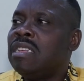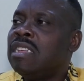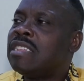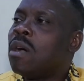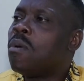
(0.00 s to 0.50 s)

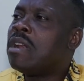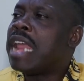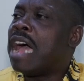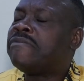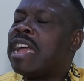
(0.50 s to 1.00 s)
He said one
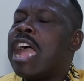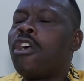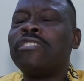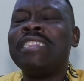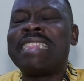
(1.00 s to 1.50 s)
day after he
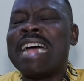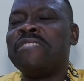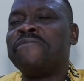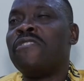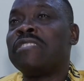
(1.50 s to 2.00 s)
had gotten
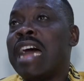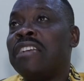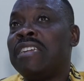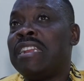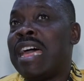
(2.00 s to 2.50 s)

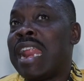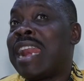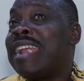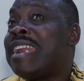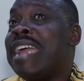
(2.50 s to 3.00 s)
34,000
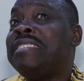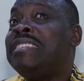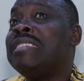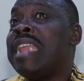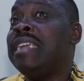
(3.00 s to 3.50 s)
naira around
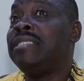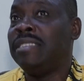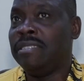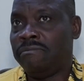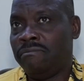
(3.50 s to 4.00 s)

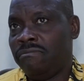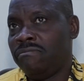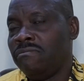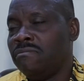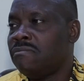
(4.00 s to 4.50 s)
1990.
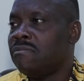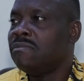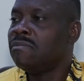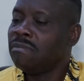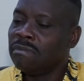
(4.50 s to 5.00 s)

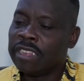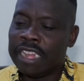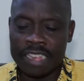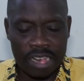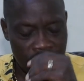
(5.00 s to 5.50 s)

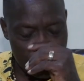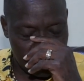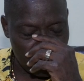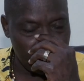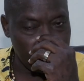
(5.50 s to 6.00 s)
He said the
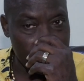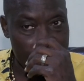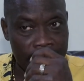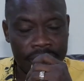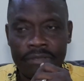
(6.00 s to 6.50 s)
Lord told him,
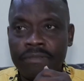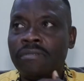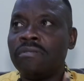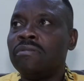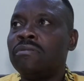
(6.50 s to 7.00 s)
saying,
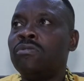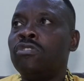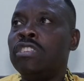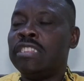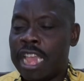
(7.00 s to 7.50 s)

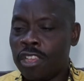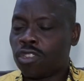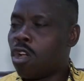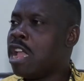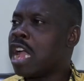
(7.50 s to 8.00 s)
he said he
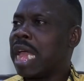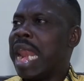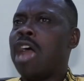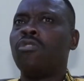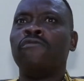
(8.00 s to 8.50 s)
saw a
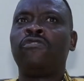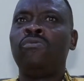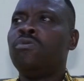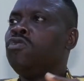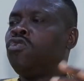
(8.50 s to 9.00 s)
cloud of
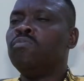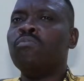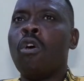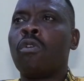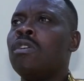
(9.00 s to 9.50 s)

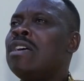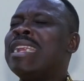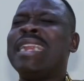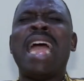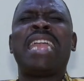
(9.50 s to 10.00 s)
smoke
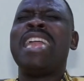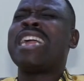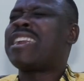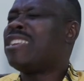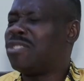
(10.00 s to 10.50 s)
like a
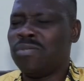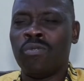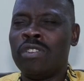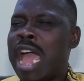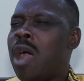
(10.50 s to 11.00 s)

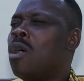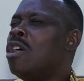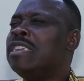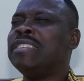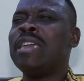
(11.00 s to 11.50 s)
crystal.
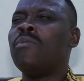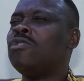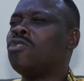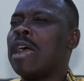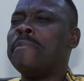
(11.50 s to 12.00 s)
Now, he said,
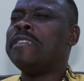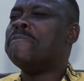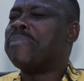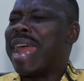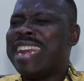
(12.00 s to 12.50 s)
when you talk about the
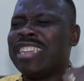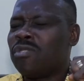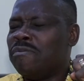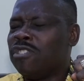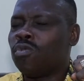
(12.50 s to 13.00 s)
brightness
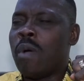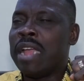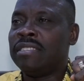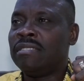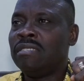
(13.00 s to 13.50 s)
of this
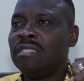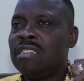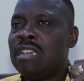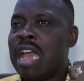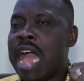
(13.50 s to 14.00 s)
white,
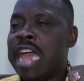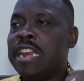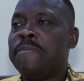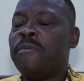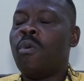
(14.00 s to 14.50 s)

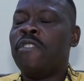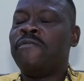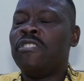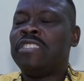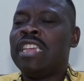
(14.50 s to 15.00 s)
and the
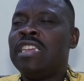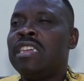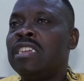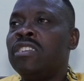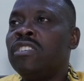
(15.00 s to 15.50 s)
voice said,